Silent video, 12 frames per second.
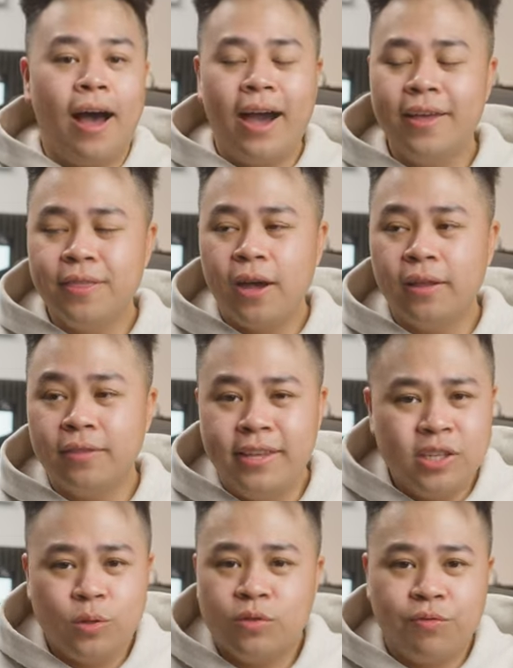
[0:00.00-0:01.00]
I thought
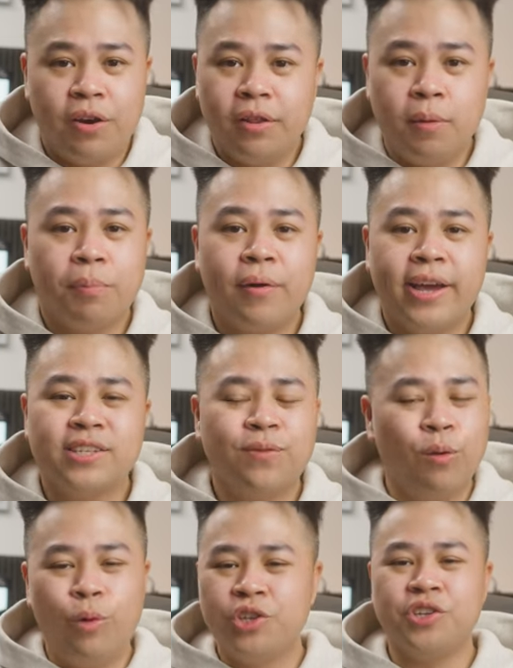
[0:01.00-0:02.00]
this was fairly priced
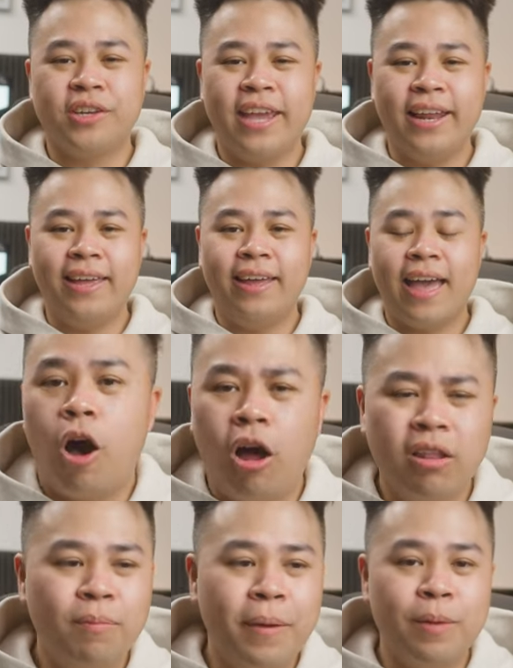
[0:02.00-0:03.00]
for what you're getting.
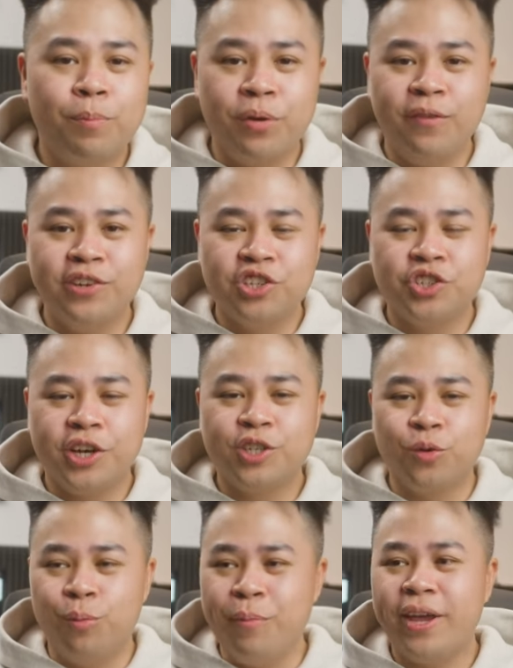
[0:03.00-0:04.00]
All of my previous
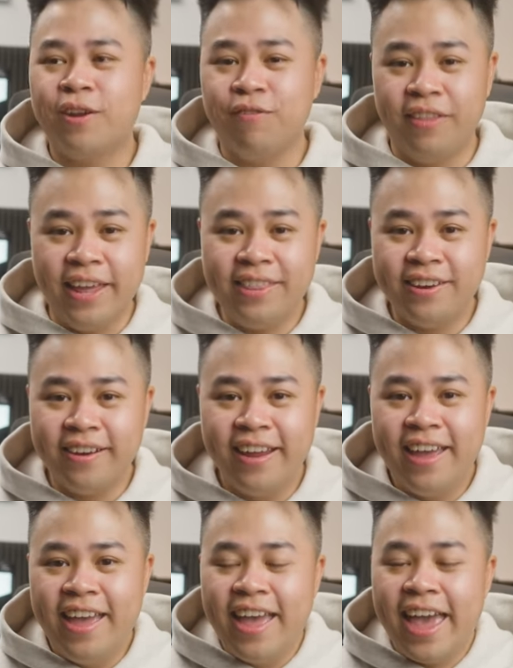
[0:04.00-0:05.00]
chairs were made of leather,
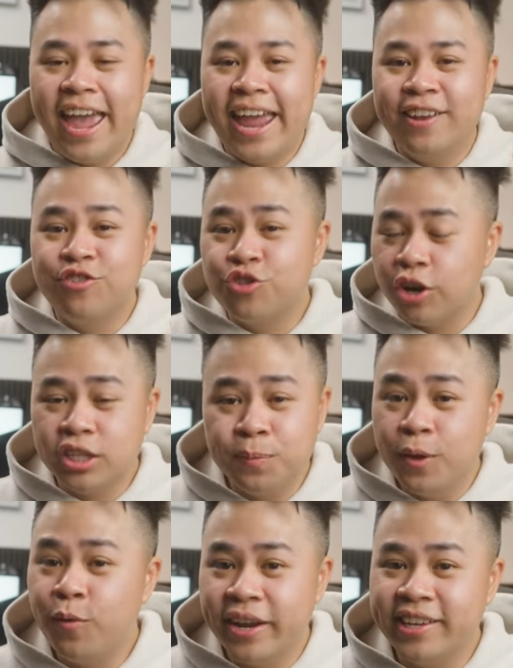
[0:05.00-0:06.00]
and trust
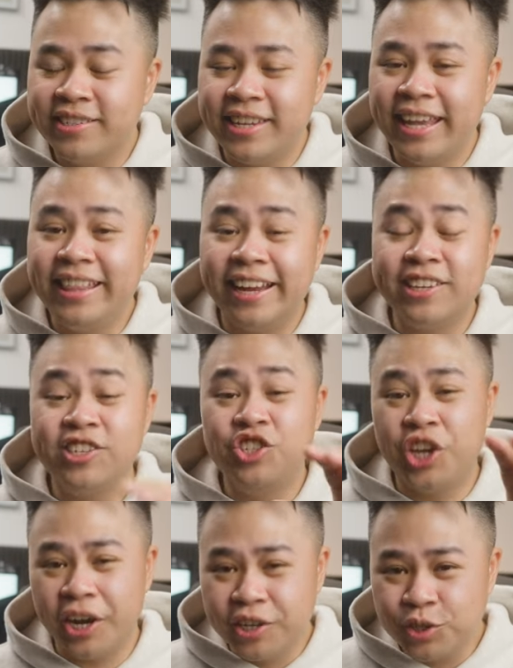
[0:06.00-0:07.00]
me when I say that chair